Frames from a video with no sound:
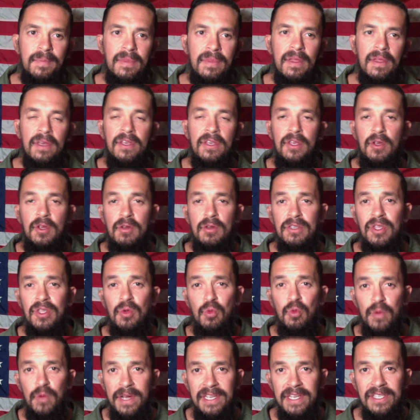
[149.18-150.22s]
Use the
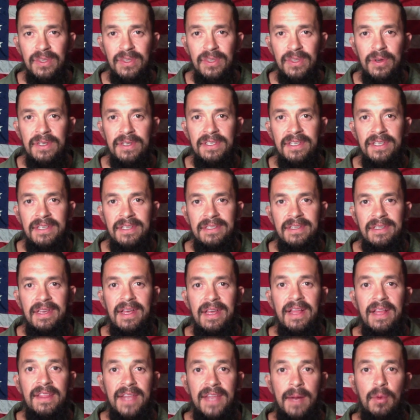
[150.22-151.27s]
resources
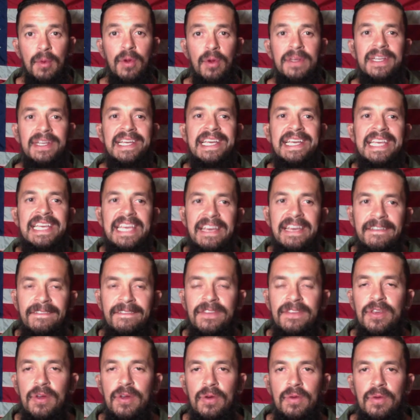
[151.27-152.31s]
that I'm going to give
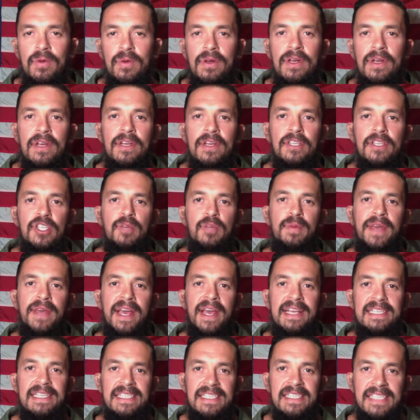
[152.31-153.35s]
you to be a
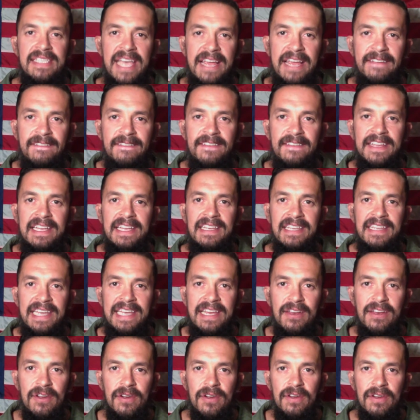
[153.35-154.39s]
safety
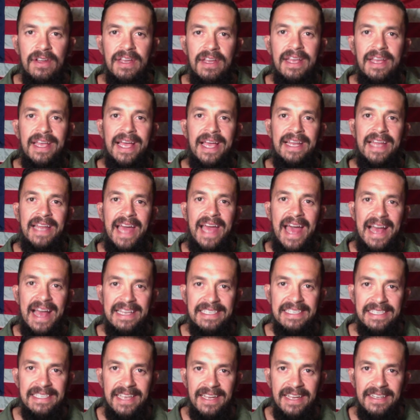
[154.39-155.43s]
leader and
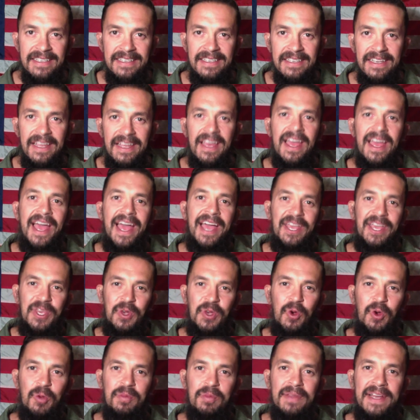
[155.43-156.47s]
asset at your
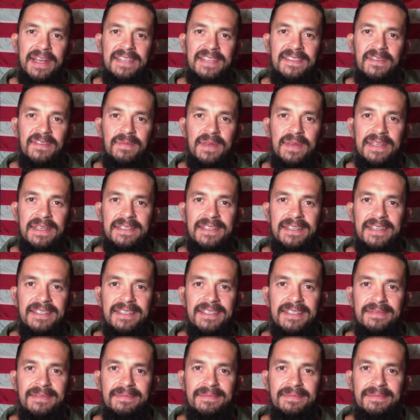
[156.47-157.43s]
place of business.